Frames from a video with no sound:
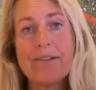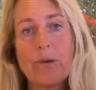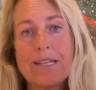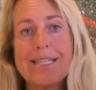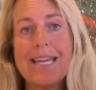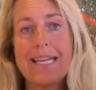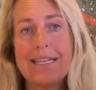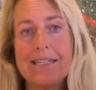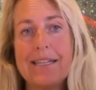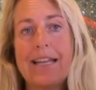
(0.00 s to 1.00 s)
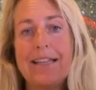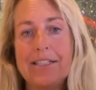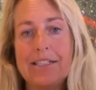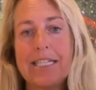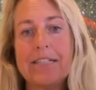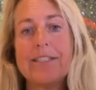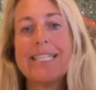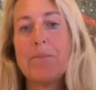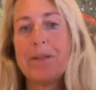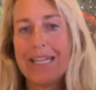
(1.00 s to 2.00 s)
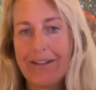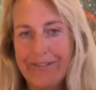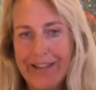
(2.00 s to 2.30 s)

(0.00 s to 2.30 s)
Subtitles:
once they get into that legislative assembly if